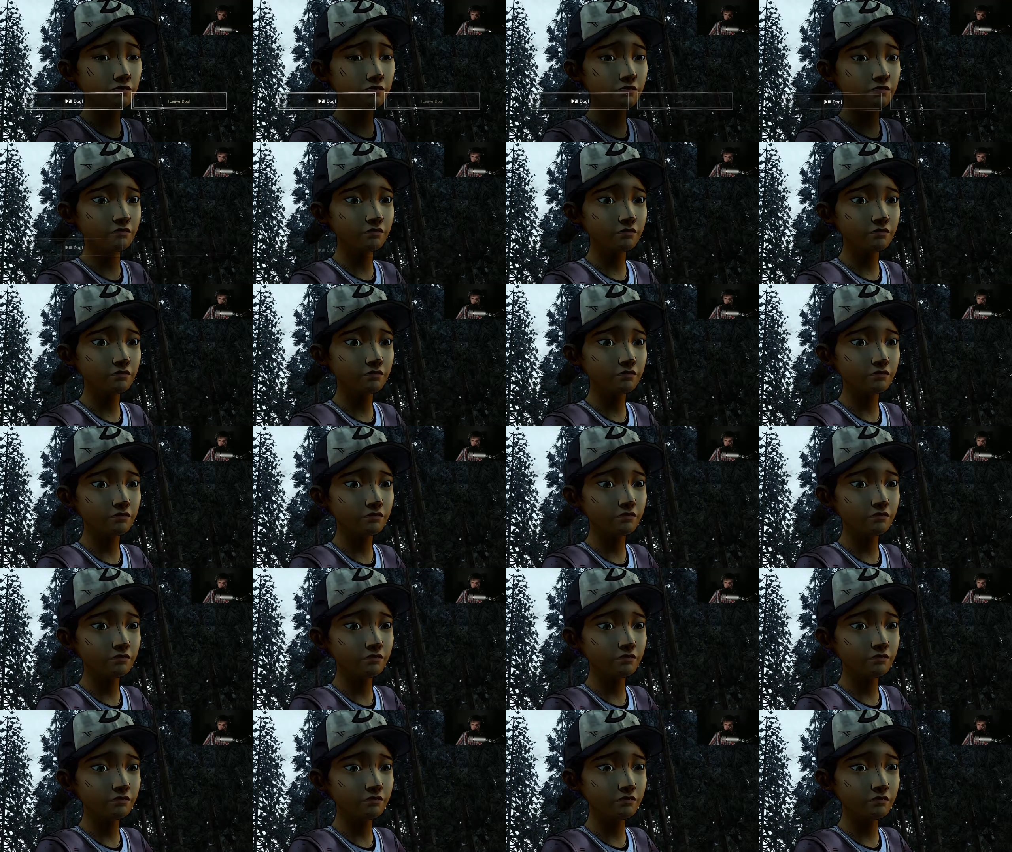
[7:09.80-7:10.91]

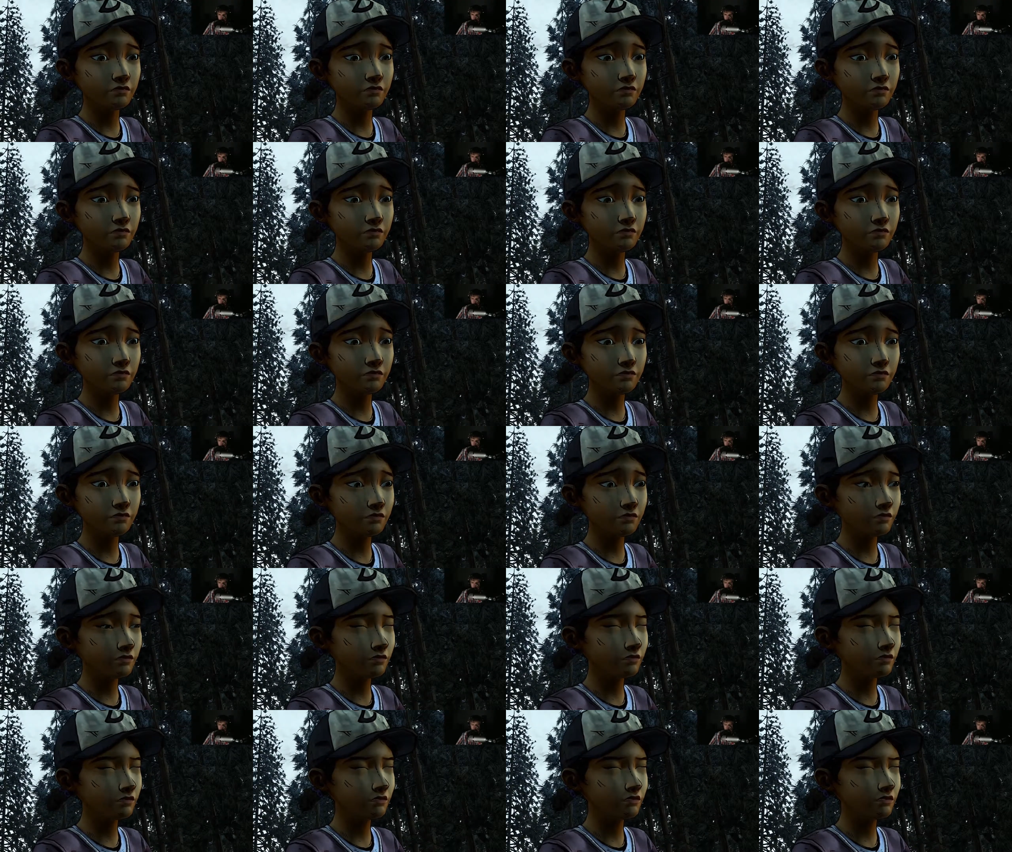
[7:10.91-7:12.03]

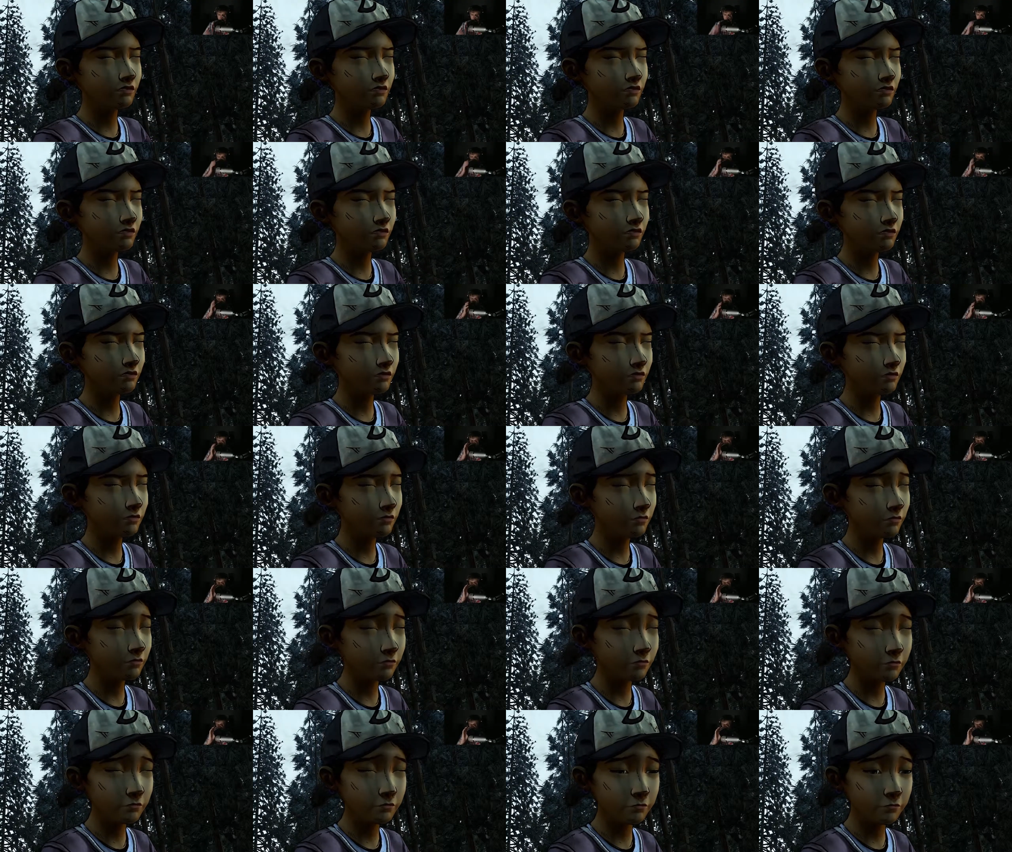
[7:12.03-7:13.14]

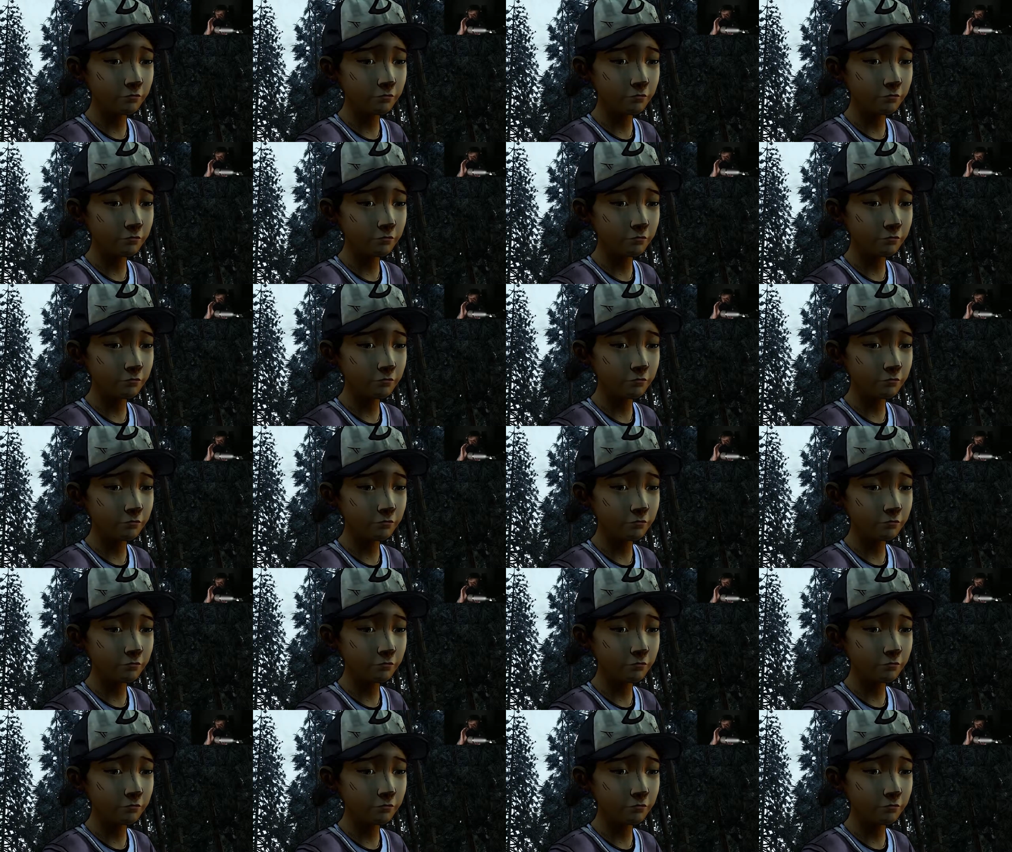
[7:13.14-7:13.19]
Nothing is said.